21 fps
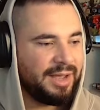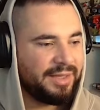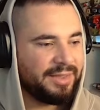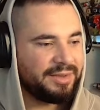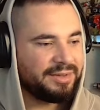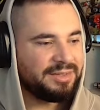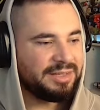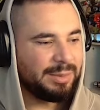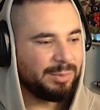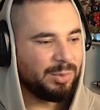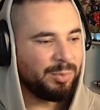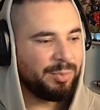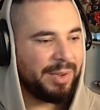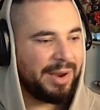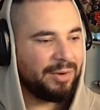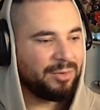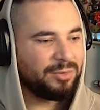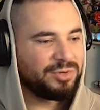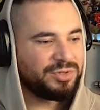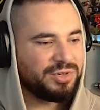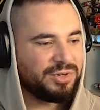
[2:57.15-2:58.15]
Now the double
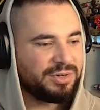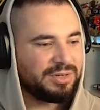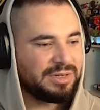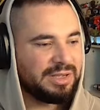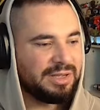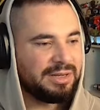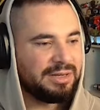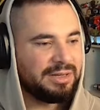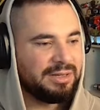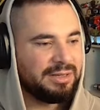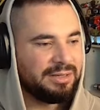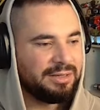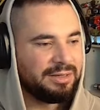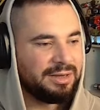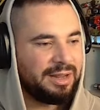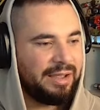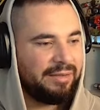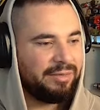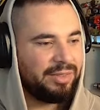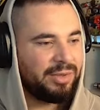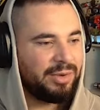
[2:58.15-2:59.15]
barrel shotgun,
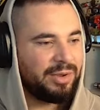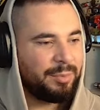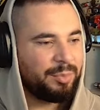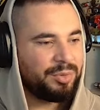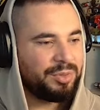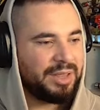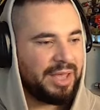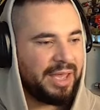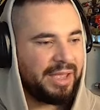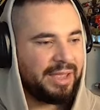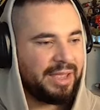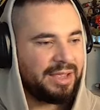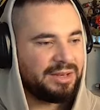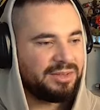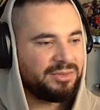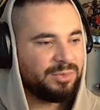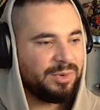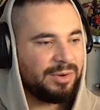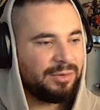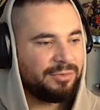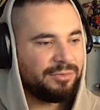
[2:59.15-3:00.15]
even though I put the
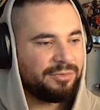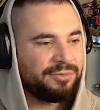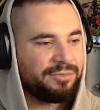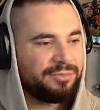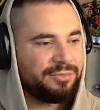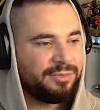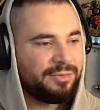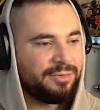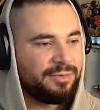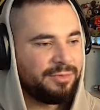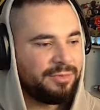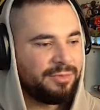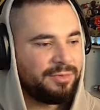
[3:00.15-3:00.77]
AA-12